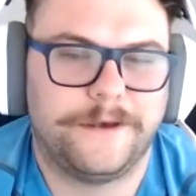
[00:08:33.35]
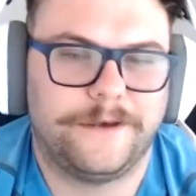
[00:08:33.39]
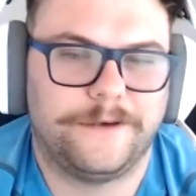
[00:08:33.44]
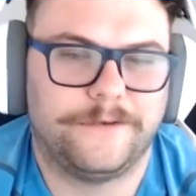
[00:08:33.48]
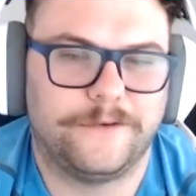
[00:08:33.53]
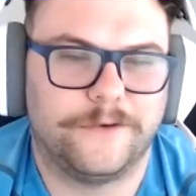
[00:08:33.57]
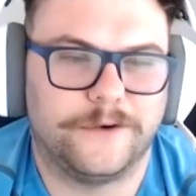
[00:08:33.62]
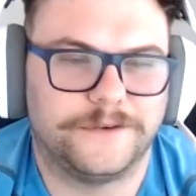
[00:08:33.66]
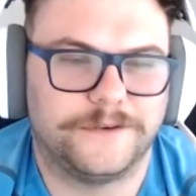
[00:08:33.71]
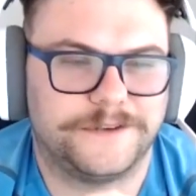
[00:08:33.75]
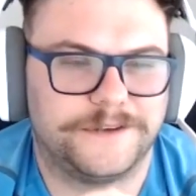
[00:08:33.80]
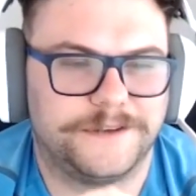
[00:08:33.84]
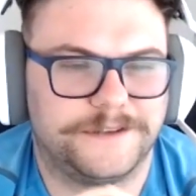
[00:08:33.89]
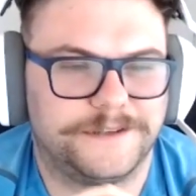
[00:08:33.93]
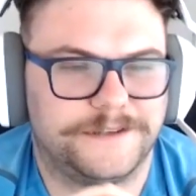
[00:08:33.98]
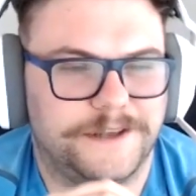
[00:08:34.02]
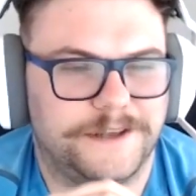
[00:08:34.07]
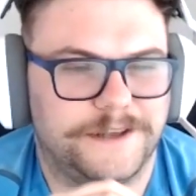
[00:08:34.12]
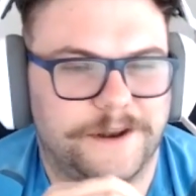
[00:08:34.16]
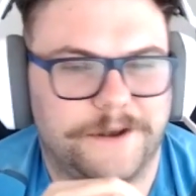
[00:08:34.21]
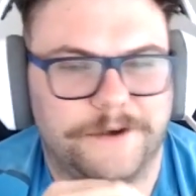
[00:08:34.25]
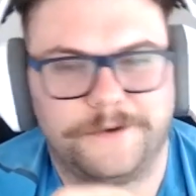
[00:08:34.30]
versus,
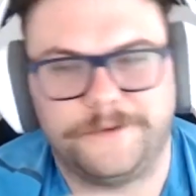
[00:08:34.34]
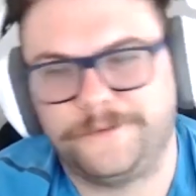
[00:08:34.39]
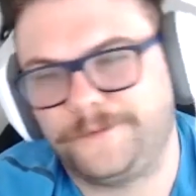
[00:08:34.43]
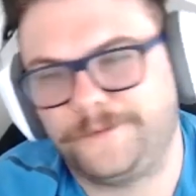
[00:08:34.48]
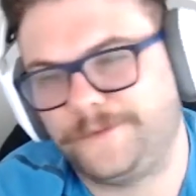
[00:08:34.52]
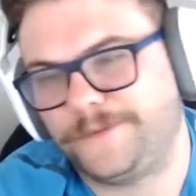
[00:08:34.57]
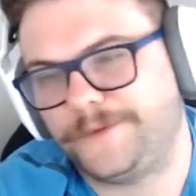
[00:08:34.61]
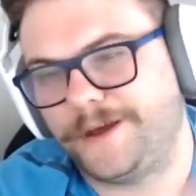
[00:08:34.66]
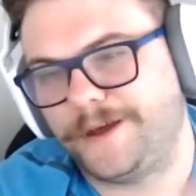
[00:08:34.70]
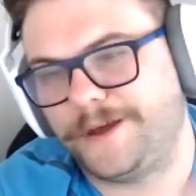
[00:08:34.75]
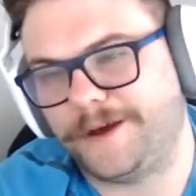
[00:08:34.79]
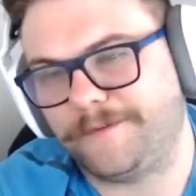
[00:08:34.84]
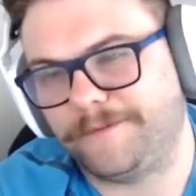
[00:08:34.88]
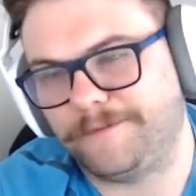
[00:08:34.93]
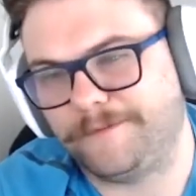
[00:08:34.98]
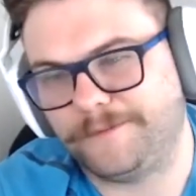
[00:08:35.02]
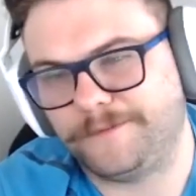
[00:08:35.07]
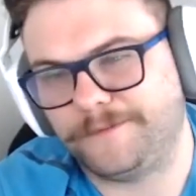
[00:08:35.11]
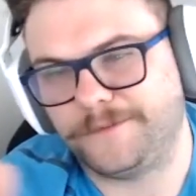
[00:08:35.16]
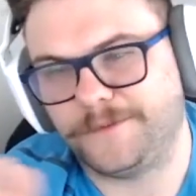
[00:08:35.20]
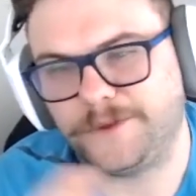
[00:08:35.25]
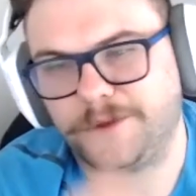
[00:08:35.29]
you know,
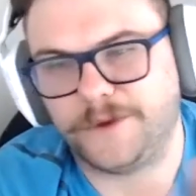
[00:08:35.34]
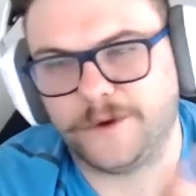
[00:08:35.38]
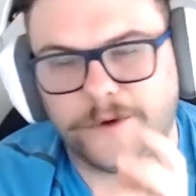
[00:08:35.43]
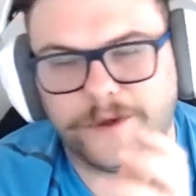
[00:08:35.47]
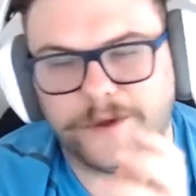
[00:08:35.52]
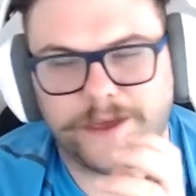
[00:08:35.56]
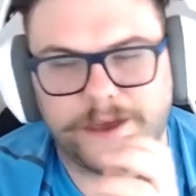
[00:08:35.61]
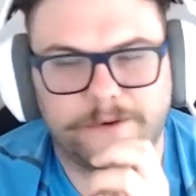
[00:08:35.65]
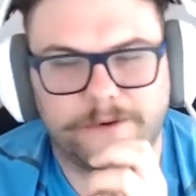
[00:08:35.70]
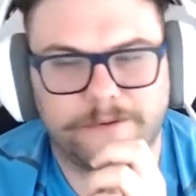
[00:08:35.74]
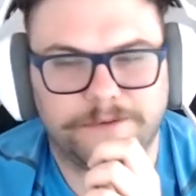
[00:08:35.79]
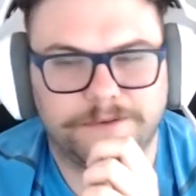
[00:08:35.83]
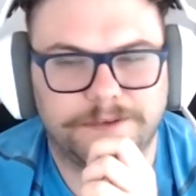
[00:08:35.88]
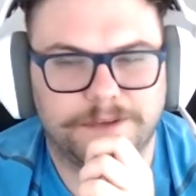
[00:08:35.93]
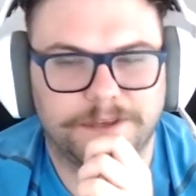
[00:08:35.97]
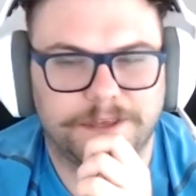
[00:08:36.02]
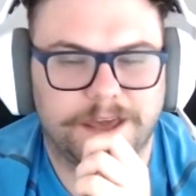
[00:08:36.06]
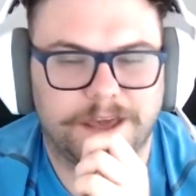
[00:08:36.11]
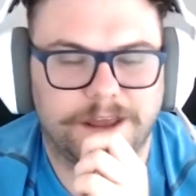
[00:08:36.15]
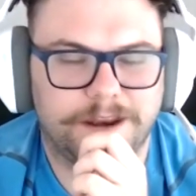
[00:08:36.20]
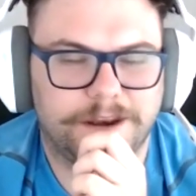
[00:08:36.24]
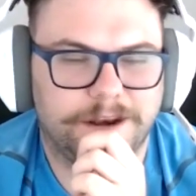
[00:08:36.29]
um, going out to
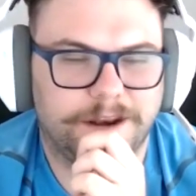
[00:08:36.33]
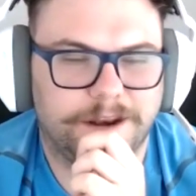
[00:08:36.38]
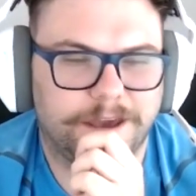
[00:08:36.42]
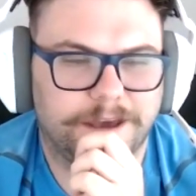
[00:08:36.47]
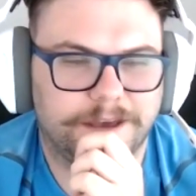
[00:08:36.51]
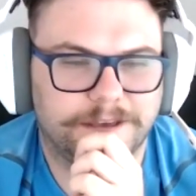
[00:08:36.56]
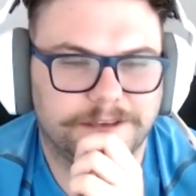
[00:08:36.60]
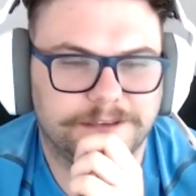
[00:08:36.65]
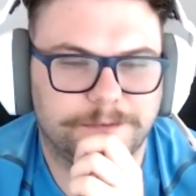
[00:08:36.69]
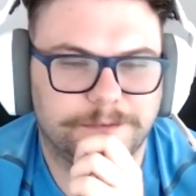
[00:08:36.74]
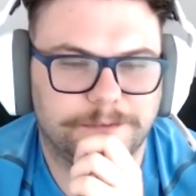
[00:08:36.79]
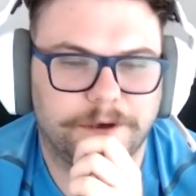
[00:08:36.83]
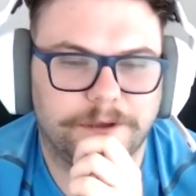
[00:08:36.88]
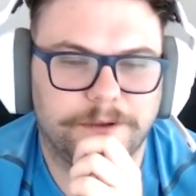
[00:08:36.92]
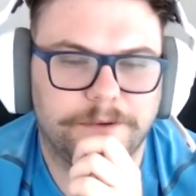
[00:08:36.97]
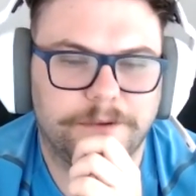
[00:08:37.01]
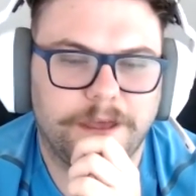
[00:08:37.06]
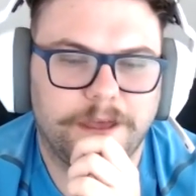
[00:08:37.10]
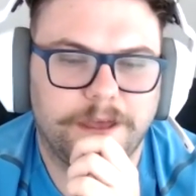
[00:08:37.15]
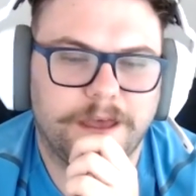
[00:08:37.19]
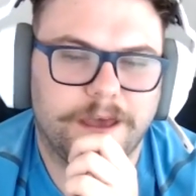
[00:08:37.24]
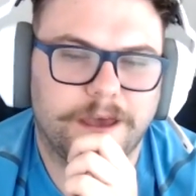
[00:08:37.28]
get it, I guess. But
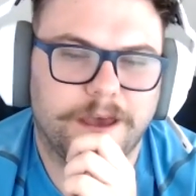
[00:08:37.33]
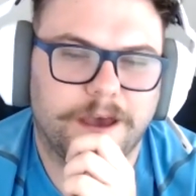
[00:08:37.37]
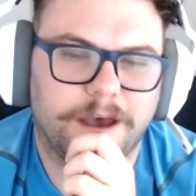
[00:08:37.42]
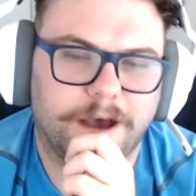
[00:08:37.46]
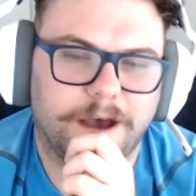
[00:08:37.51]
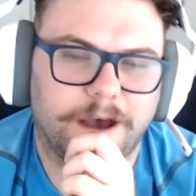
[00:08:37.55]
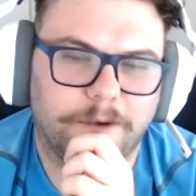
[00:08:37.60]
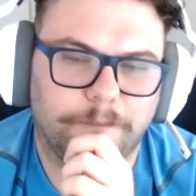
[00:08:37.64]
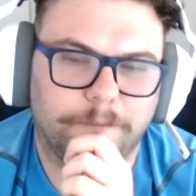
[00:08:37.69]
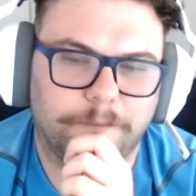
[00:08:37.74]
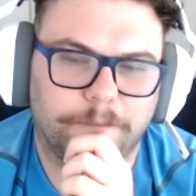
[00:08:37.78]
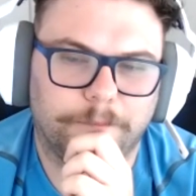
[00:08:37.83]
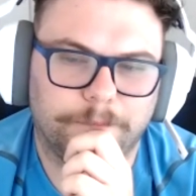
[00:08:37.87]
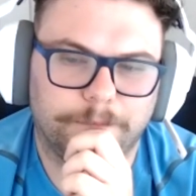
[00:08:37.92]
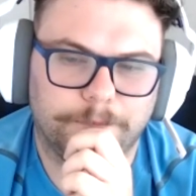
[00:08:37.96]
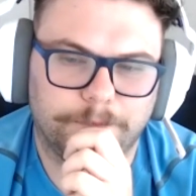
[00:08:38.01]
um,